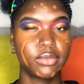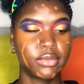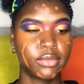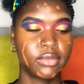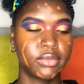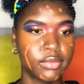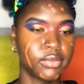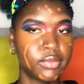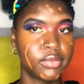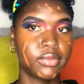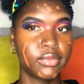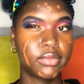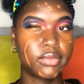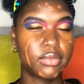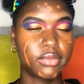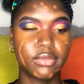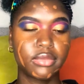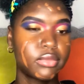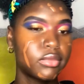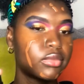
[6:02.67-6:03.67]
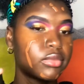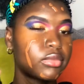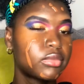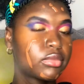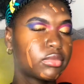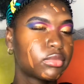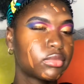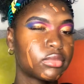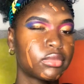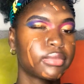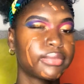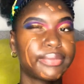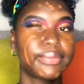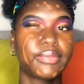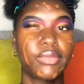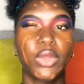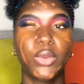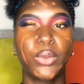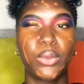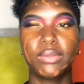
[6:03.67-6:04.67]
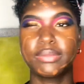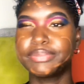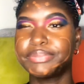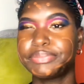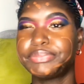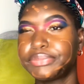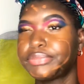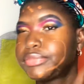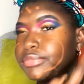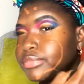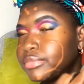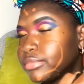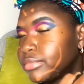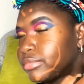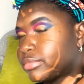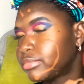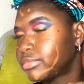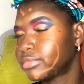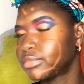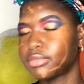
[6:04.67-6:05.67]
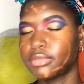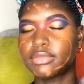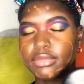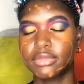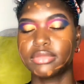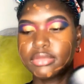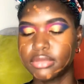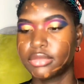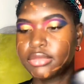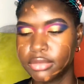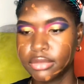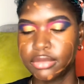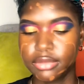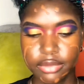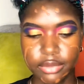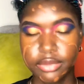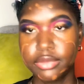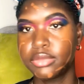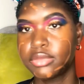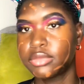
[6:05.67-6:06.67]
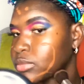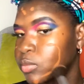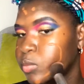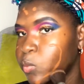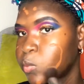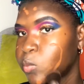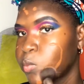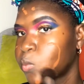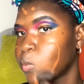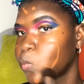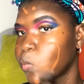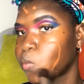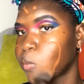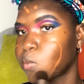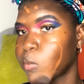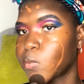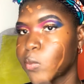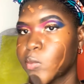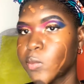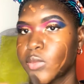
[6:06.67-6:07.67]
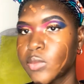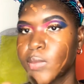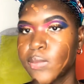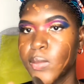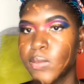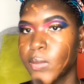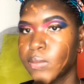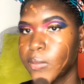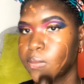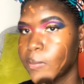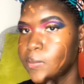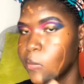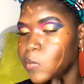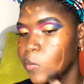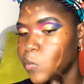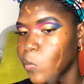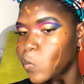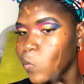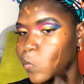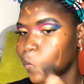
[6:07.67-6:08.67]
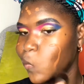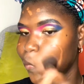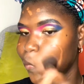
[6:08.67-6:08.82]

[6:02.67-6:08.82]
it out. I'm adding my setting spray to help me blend it out.